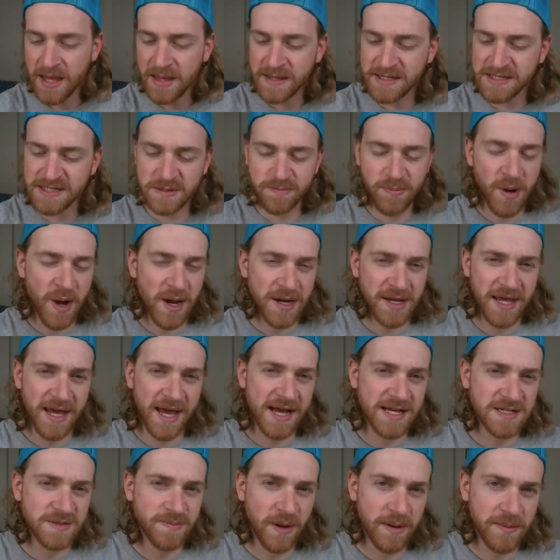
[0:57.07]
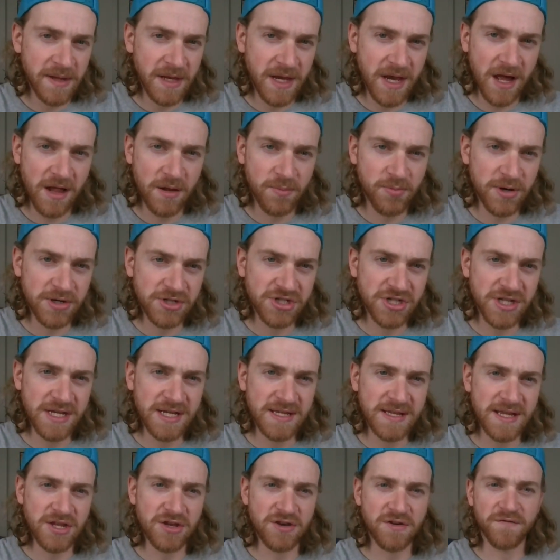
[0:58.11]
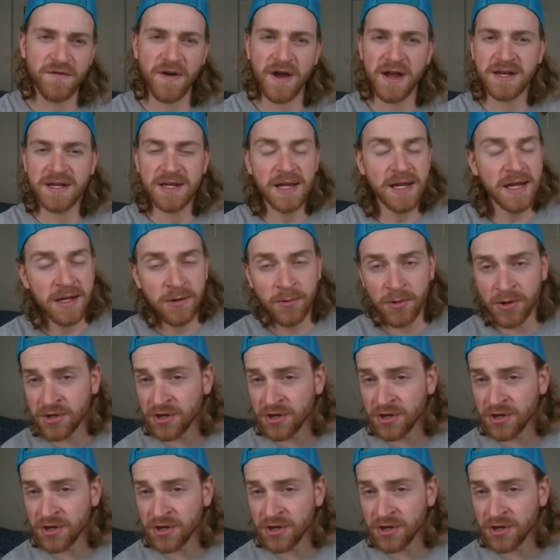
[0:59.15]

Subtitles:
This is a podcast by me, Kyle Brinchley, that you can find anywhere